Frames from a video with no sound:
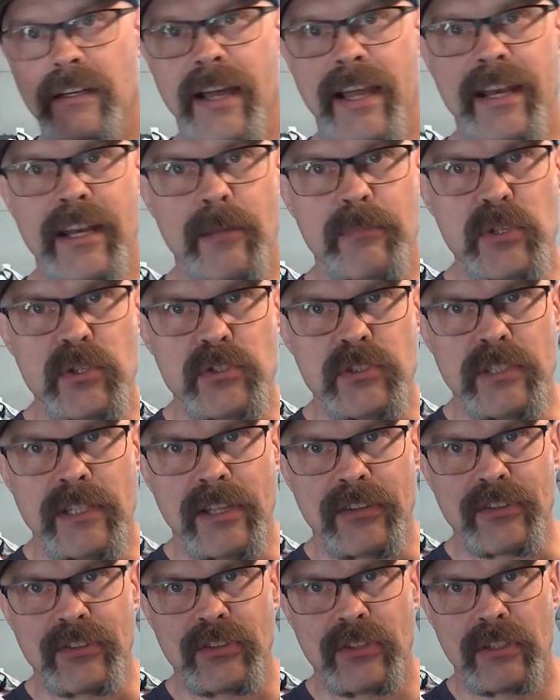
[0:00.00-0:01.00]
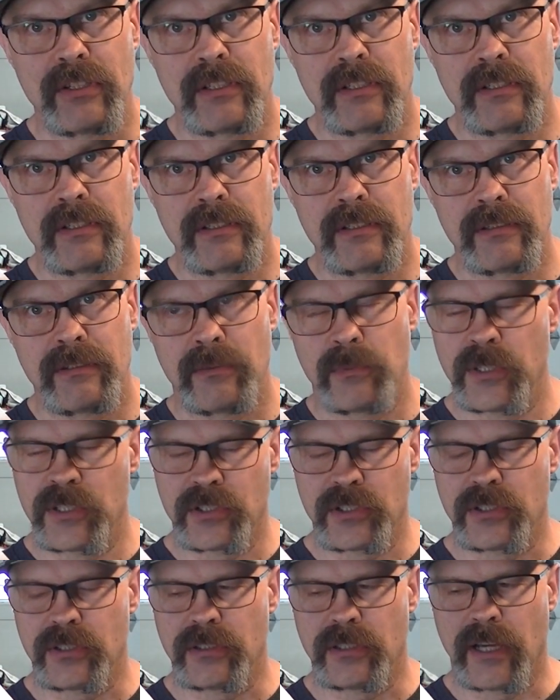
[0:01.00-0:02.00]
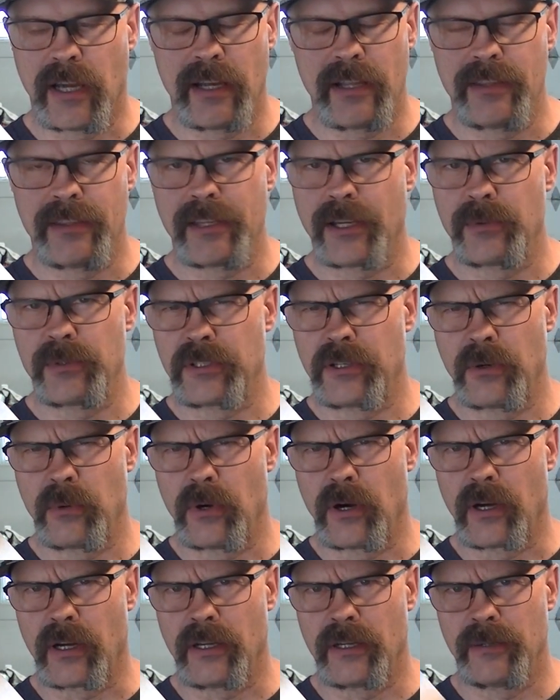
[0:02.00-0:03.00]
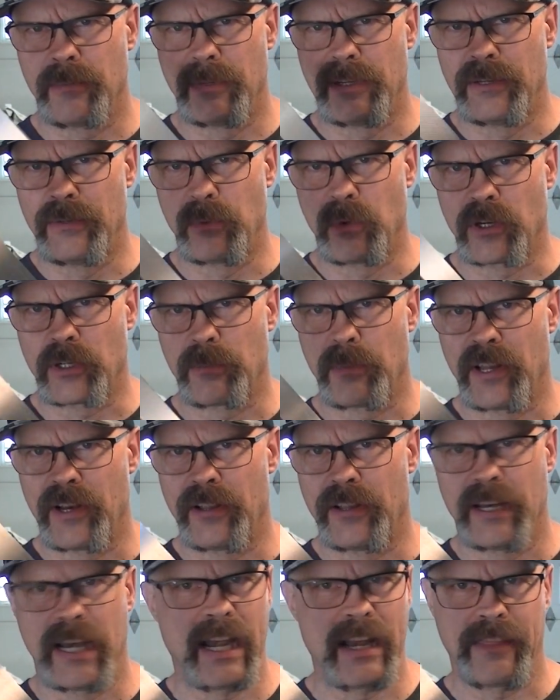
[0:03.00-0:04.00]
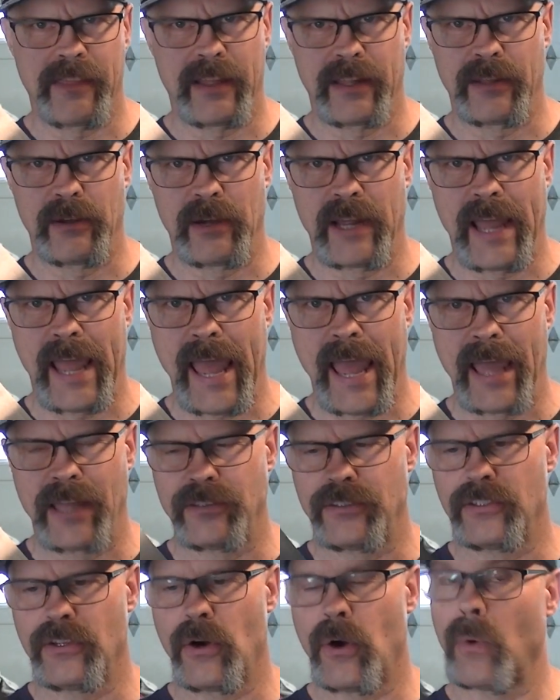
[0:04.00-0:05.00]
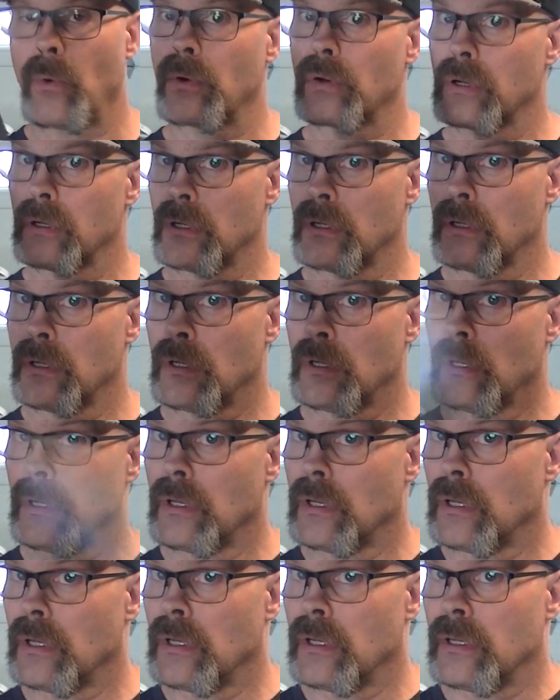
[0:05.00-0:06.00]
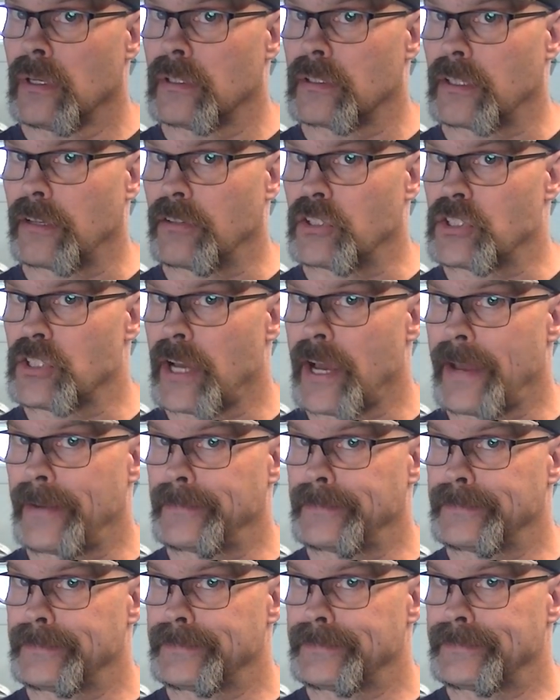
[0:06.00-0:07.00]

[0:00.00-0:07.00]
I ended up using this, which I didn't think was gonna work, but worked better than anything that I had. So let's give it a shot.